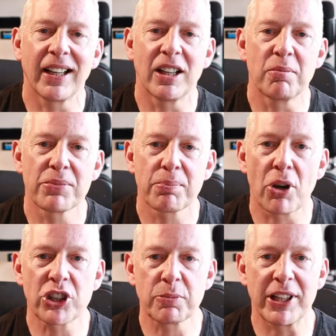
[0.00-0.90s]
Um,
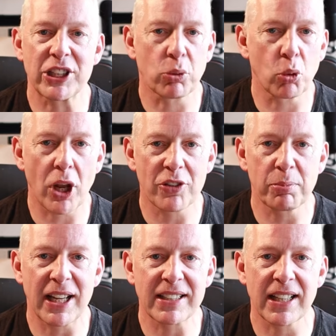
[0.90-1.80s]
my splits were all over
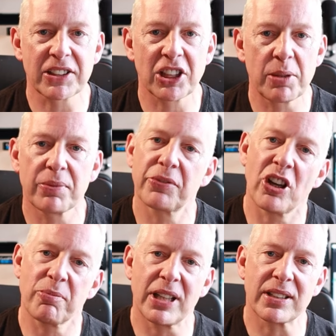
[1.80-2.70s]
the place last time.
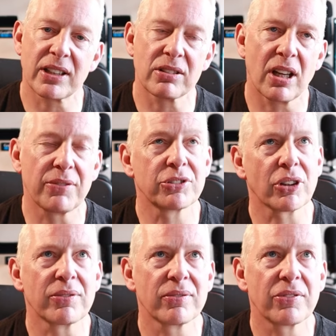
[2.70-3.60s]
Five minutes, uh, uh,
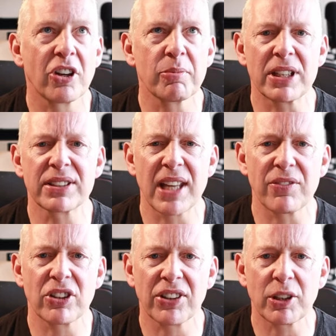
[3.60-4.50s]
sorry, five minutes
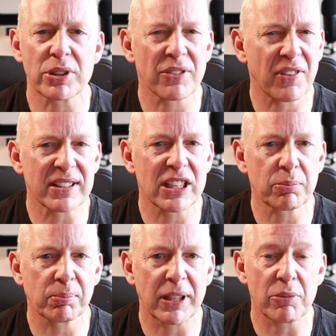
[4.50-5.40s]
seven. I think was the
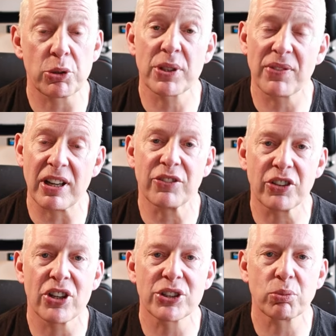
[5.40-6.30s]
fastest split, which was the very
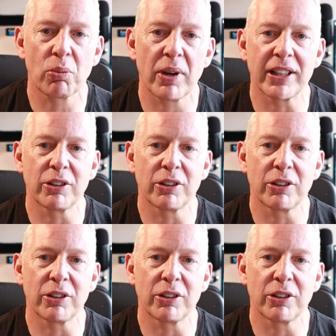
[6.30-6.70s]
first one where